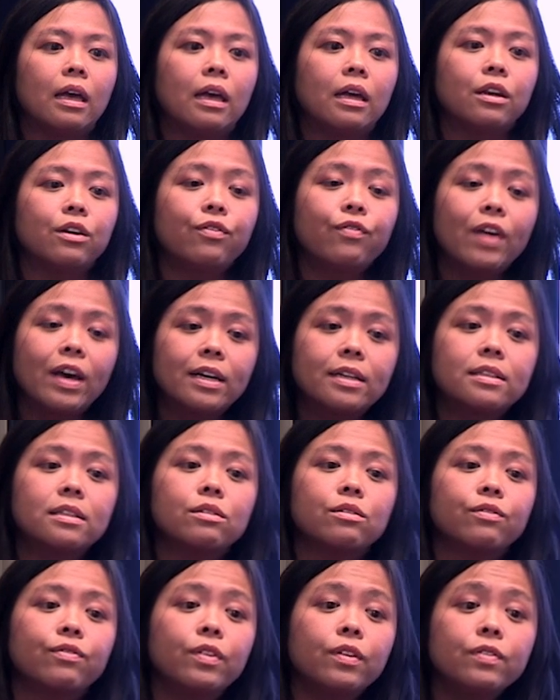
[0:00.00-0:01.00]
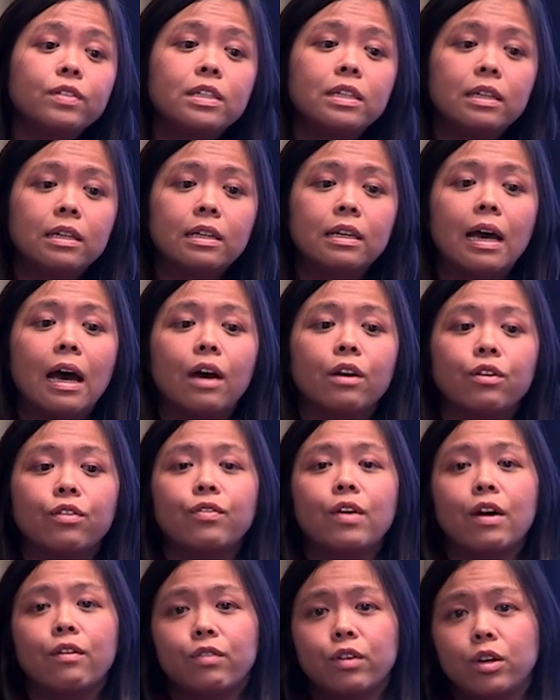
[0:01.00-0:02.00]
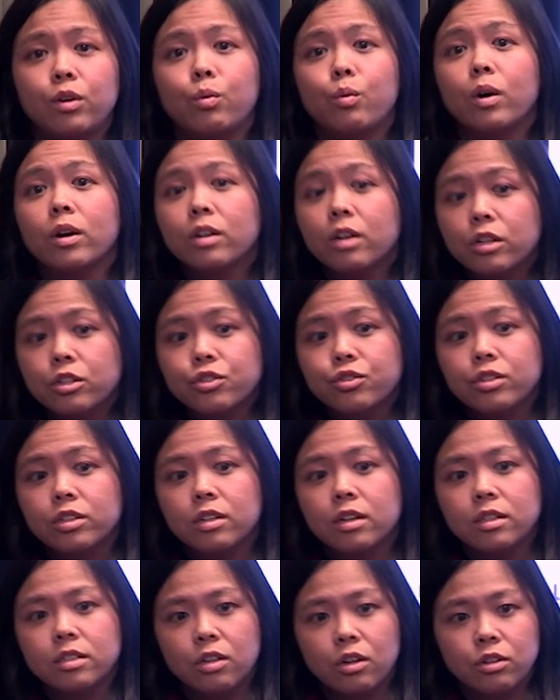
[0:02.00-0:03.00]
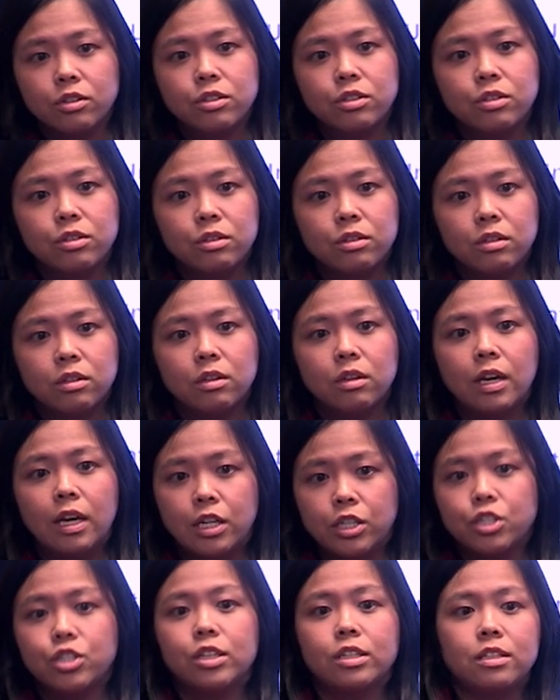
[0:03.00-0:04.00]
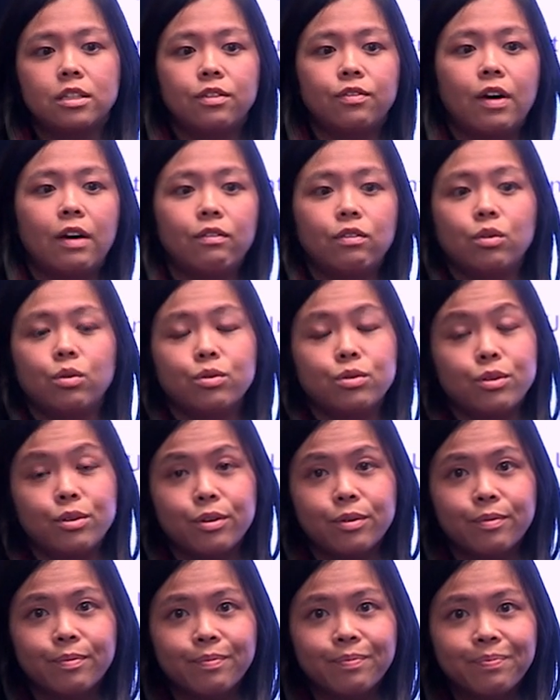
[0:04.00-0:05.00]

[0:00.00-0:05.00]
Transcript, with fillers: it affects 15 out of every 100 adults age 65 and older.